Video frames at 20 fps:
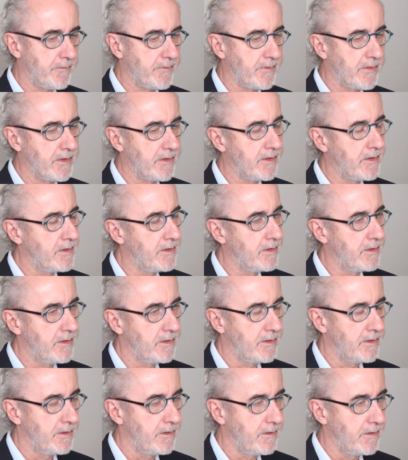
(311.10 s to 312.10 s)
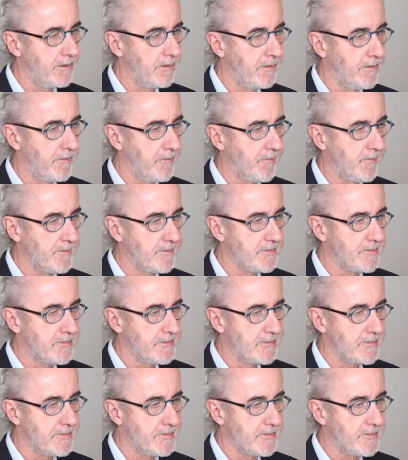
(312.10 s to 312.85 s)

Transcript: Nobody speaks.